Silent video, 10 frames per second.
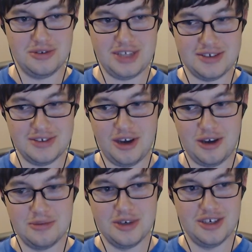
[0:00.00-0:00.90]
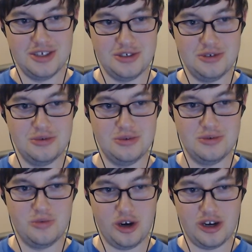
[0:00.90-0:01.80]
desktop to
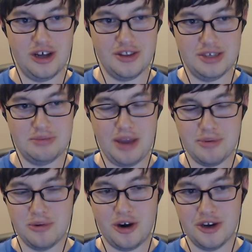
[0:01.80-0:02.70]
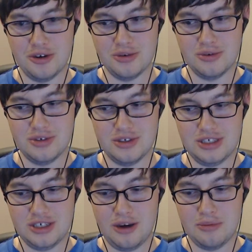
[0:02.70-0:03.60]
work on the Paper Mario
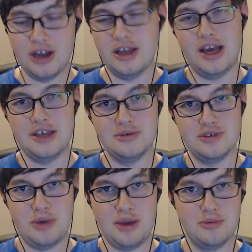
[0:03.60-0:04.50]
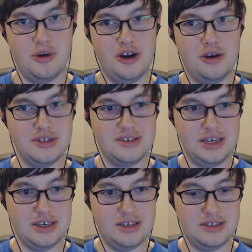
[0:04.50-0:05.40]
decomp. I used Paper Mario as
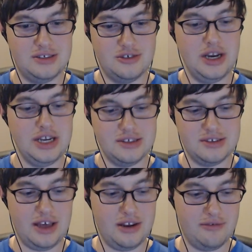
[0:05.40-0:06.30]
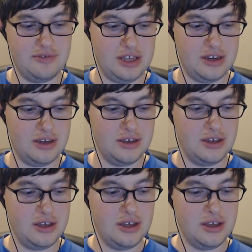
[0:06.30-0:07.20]
like a training set of data,
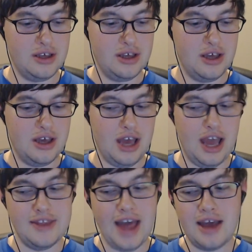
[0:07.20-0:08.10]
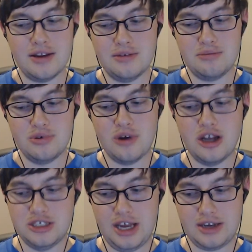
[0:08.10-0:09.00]
and that
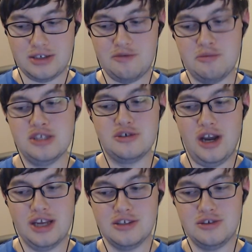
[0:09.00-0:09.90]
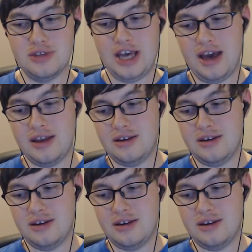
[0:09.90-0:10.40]
project of me trying to do that